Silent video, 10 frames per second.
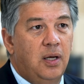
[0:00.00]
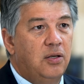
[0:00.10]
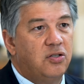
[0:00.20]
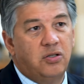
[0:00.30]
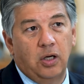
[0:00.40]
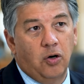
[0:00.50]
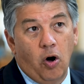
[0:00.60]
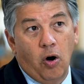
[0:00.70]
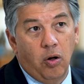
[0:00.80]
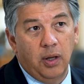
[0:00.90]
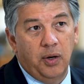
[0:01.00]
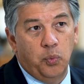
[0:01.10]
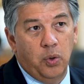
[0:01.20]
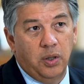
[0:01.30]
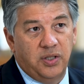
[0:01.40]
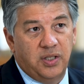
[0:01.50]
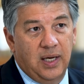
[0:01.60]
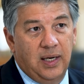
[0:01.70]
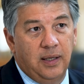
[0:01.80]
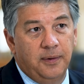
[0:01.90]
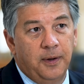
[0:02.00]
It's done all at one setting.